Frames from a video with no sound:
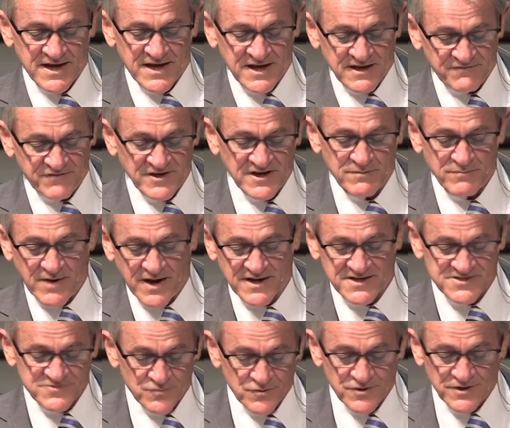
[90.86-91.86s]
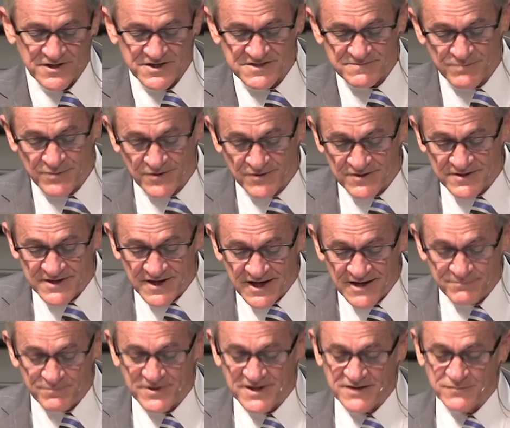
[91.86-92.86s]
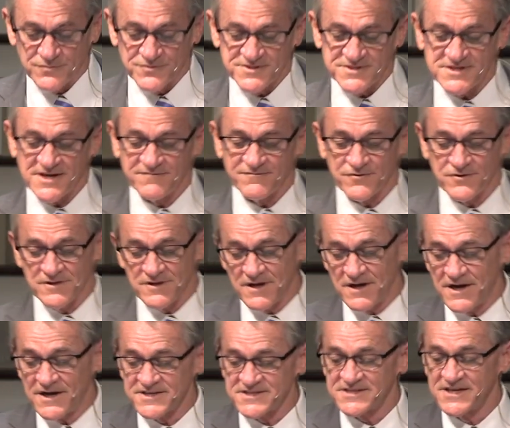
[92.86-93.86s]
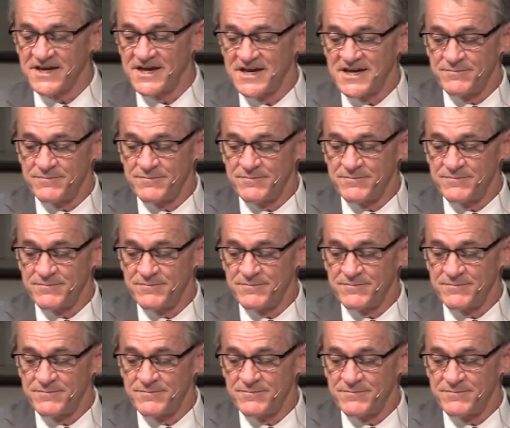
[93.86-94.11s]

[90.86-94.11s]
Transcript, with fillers: If any man's work is burned up, he will suffer loss,